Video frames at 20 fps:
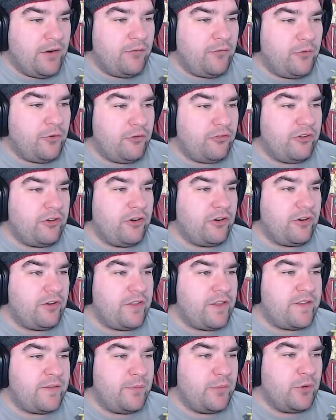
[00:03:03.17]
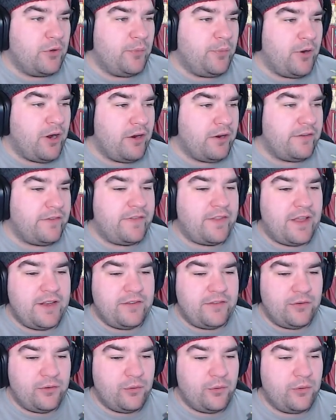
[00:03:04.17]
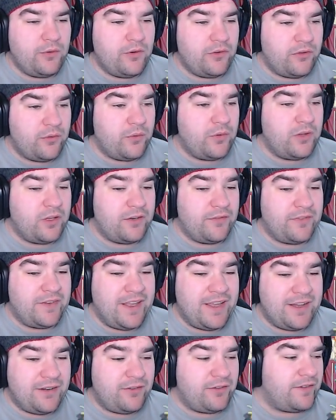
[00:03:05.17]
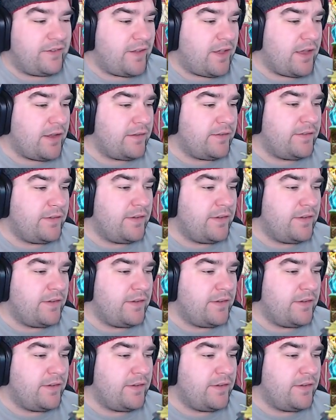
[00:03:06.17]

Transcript: Unfortunately, not on these middle pirates. They do a lot of counter attacks.